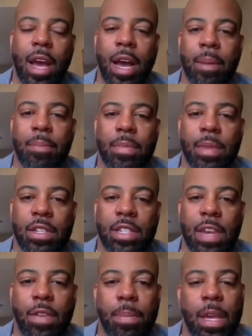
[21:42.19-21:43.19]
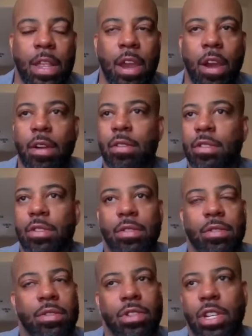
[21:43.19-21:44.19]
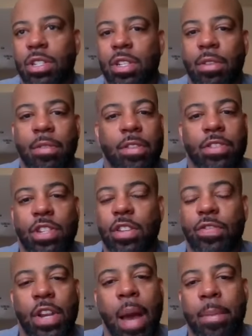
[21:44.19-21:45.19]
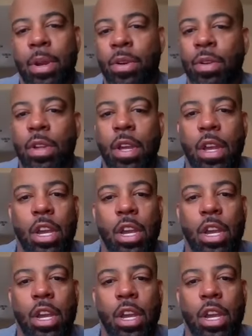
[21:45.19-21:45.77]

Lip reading: the CVB there, she's phenomenal.